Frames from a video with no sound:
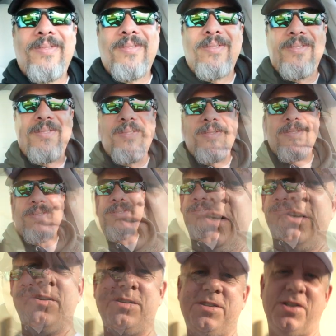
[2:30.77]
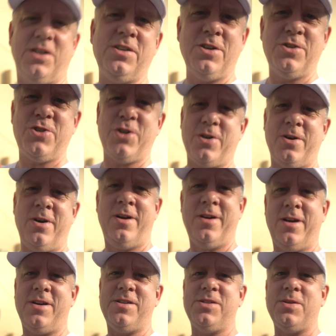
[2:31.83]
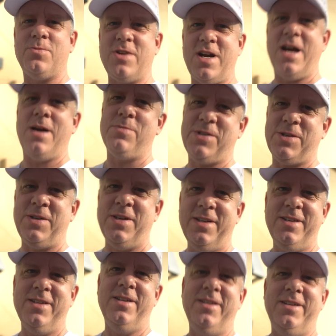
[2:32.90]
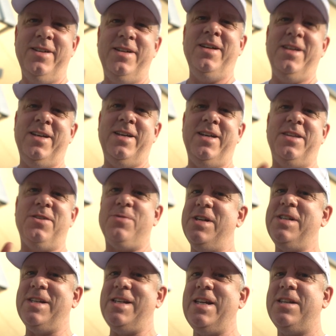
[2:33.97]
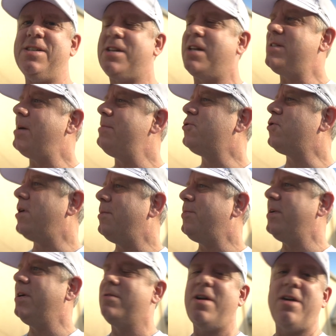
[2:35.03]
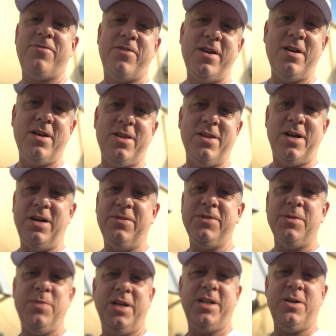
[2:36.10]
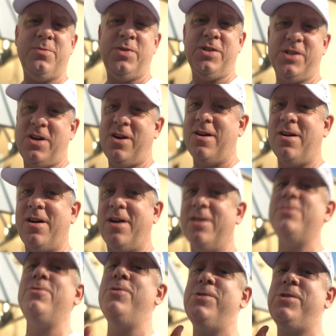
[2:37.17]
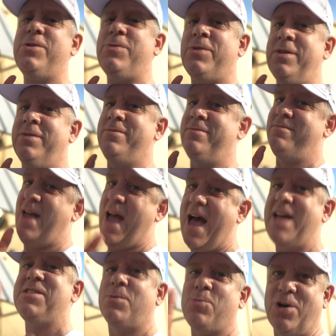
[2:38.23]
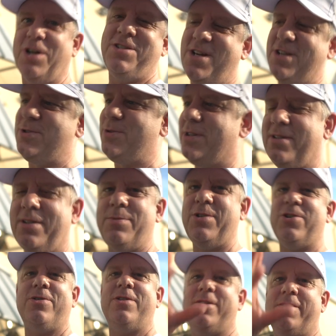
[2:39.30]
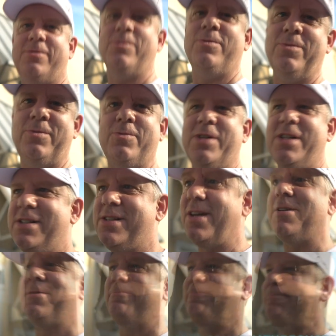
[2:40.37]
All right, then we're here at Signature Custom Wraps. And the reason is because I'm dropping Raphael off to pick up his car, who's had some work done to it. Let me show you what he's done.